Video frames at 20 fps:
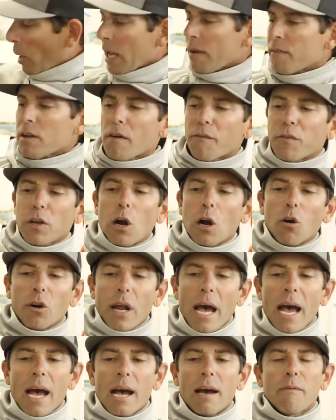even if you don't
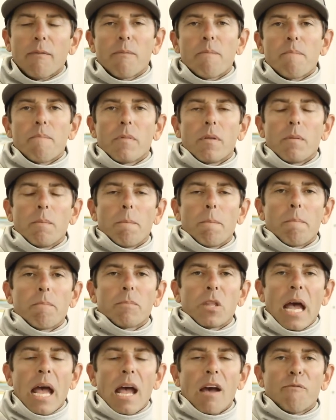have
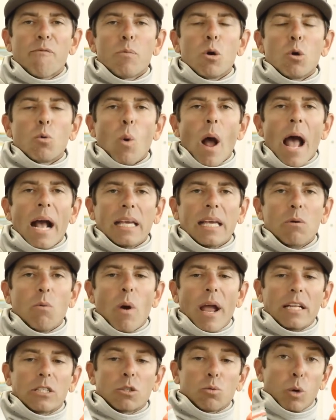the half moon wacky
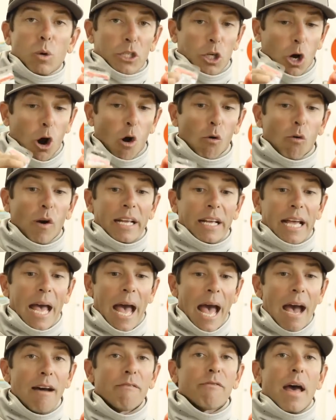weights, which already
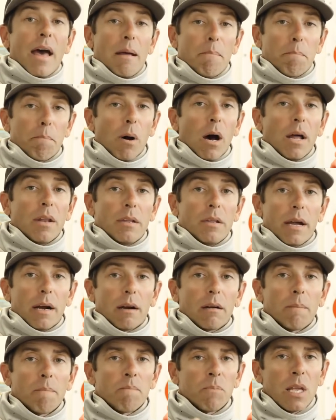have that button
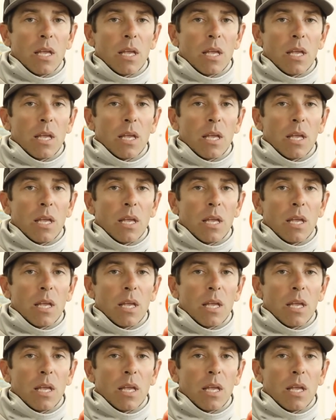there,